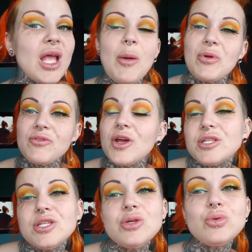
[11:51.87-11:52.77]
I prefer
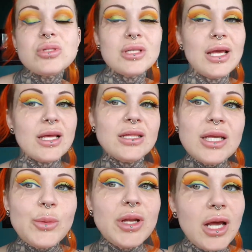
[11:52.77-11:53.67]
to use like a
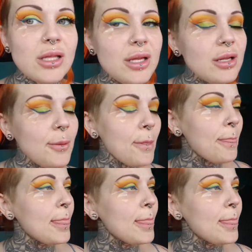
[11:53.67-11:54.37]
liquid eyeliner.